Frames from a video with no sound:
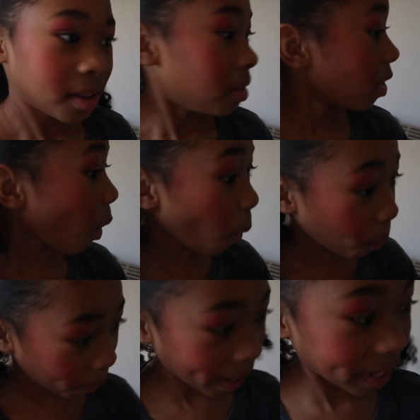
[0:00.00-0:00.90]

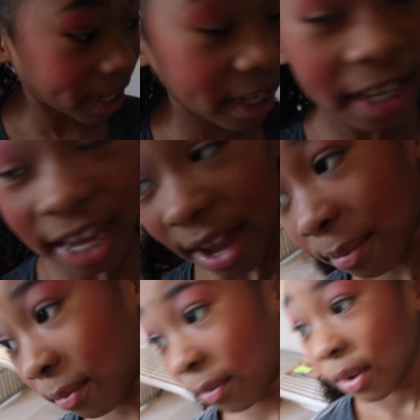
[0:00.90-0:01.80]
No, but he
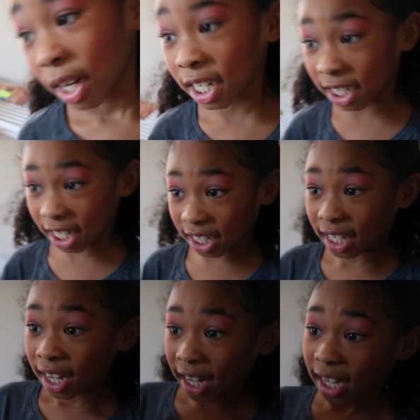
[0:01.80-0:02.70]
can he
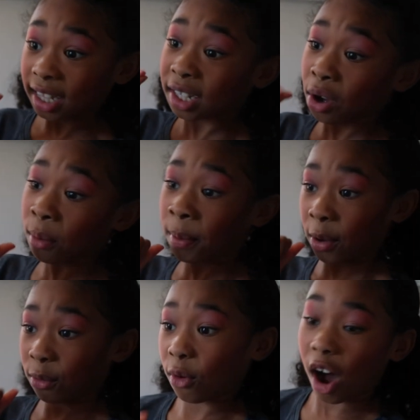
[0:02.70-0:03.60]
can a little
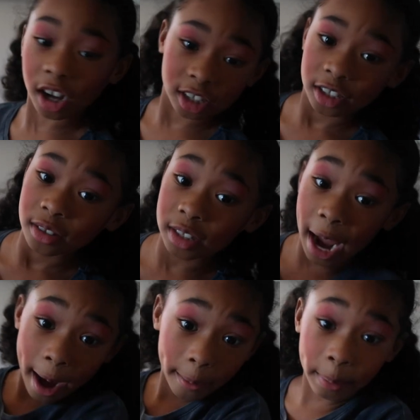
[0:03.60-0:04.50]
bit walk
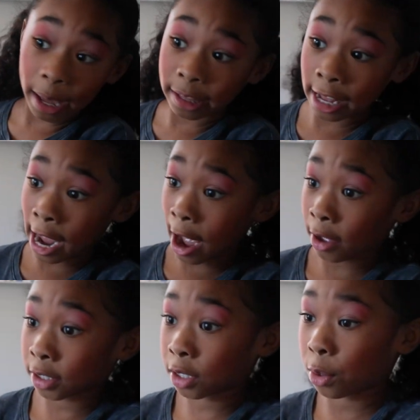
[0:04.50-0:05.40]
now by now.
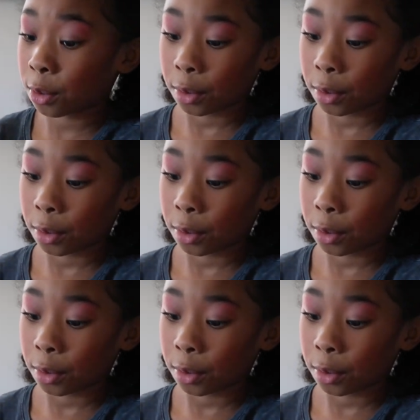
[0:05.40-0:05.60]
So.